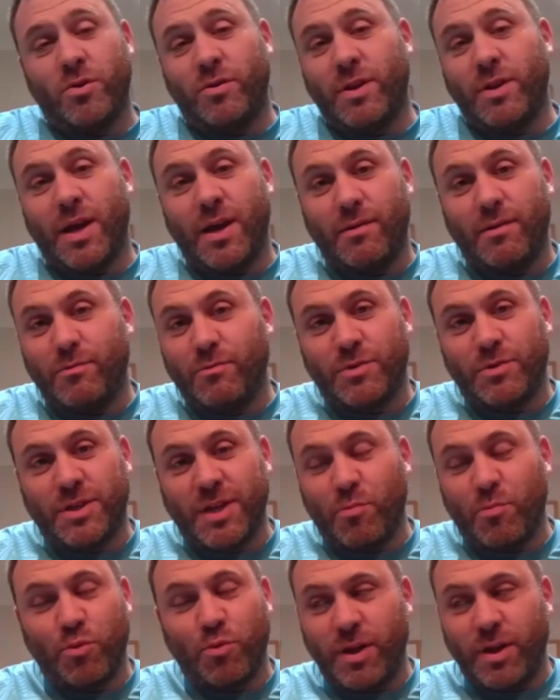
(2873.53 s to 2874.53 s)
on that
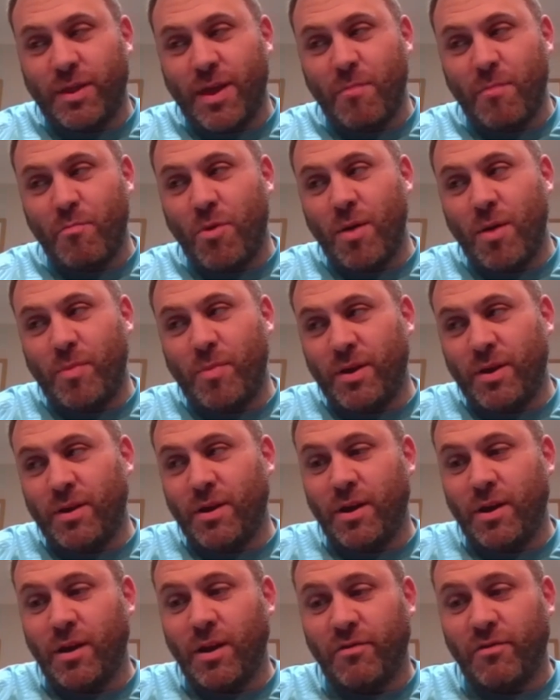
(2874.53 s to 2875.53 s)
separately. That might be
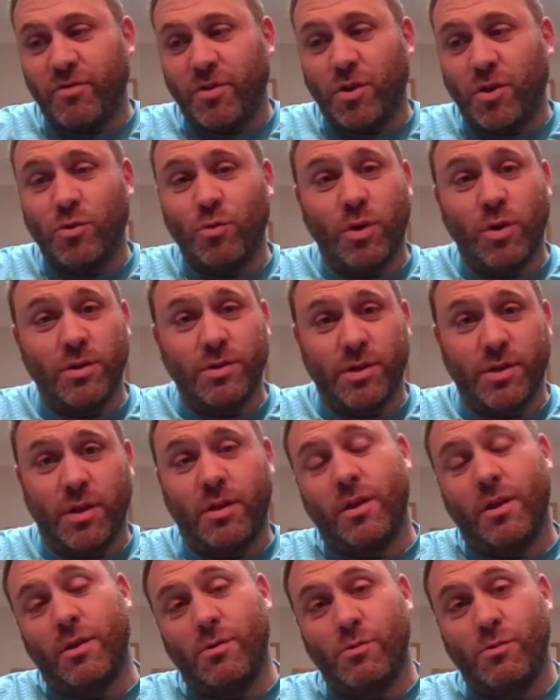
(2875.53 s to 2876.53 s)
another good one to
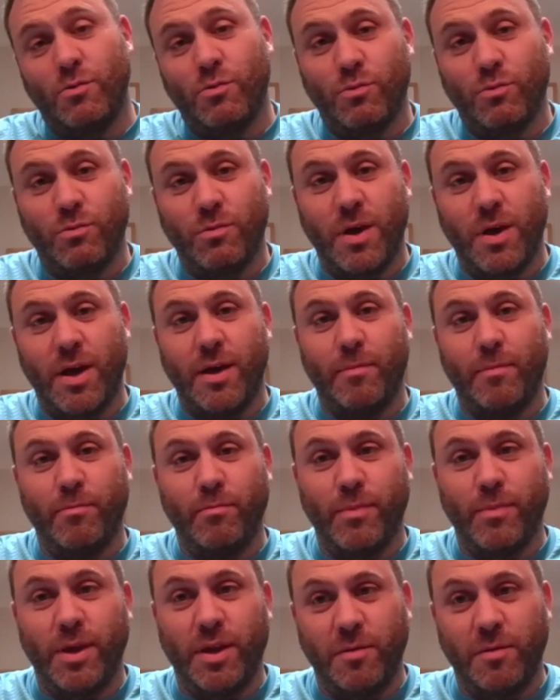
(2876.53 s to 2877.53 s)
do
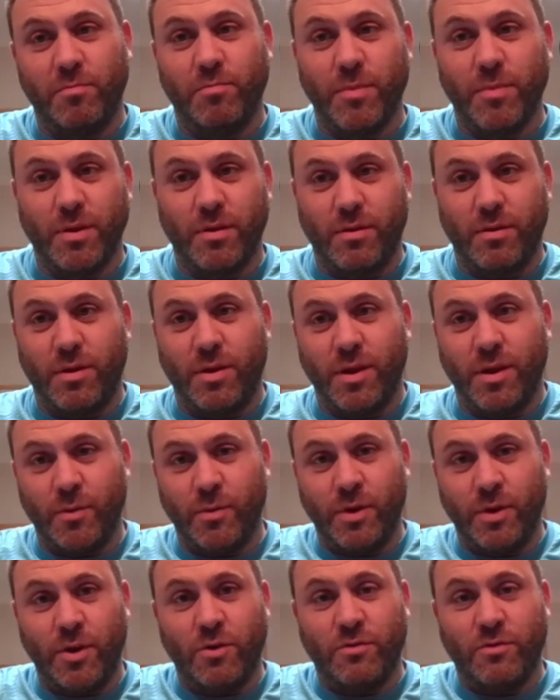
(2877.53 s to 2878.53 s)
in the
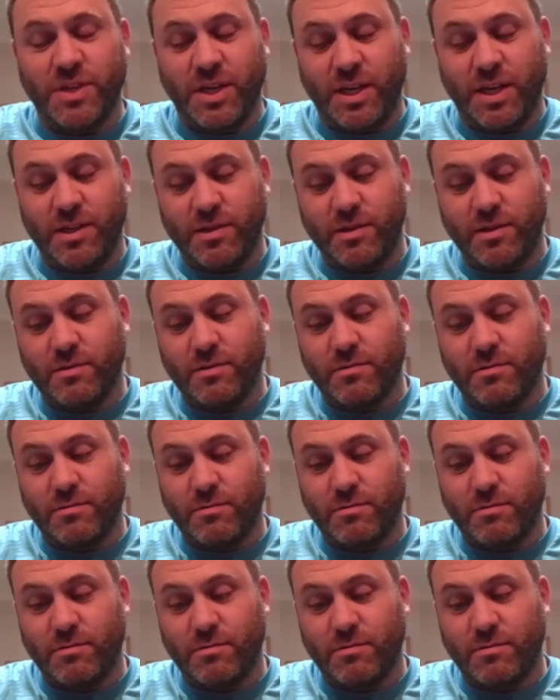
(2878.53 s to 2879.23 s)
in the off season,